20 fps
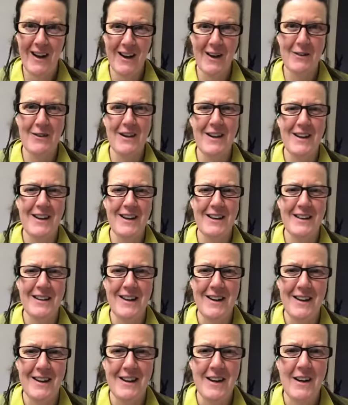I quite like
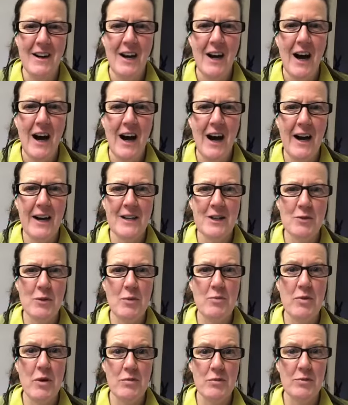that. And
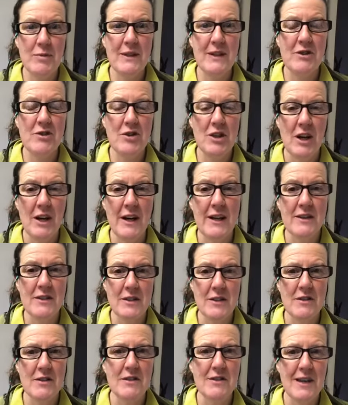will probably try and
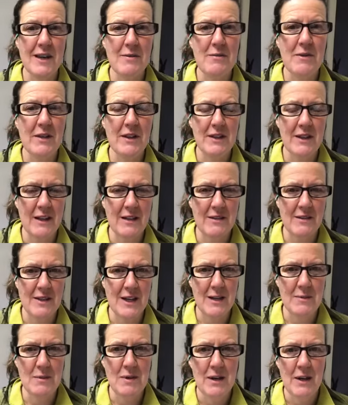do the same thing next
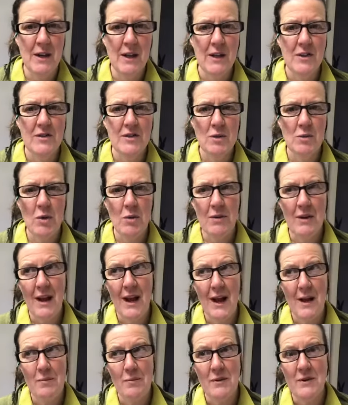time. So what will
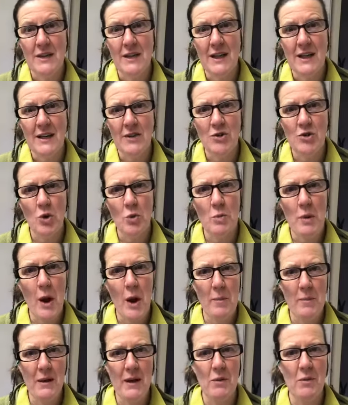happen is your
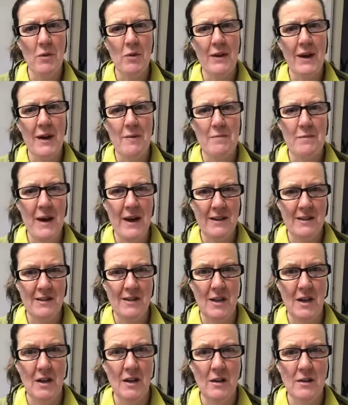puppy will get
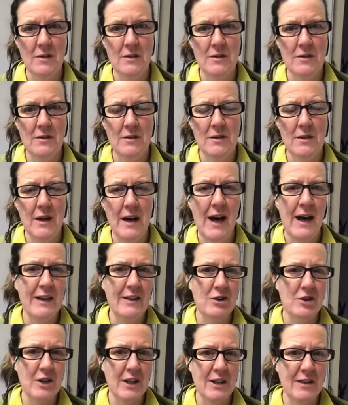better
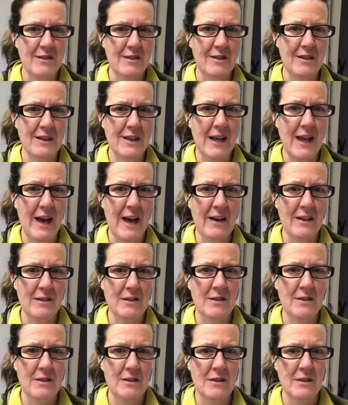at chasing the
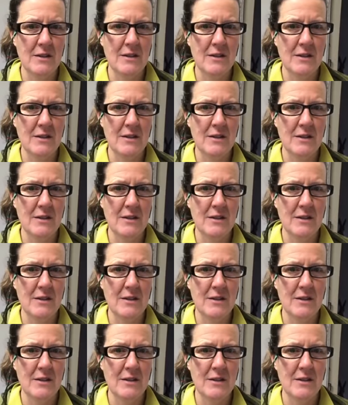cat,